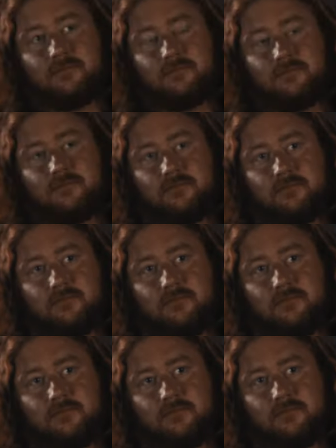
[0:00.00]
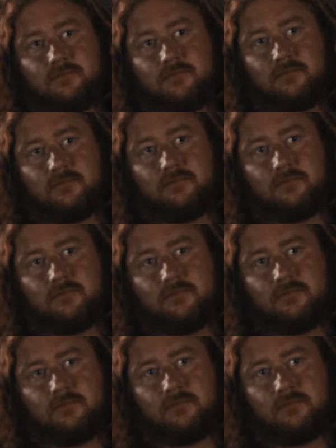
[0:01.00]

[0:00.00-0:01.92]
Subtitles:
(no one is talking)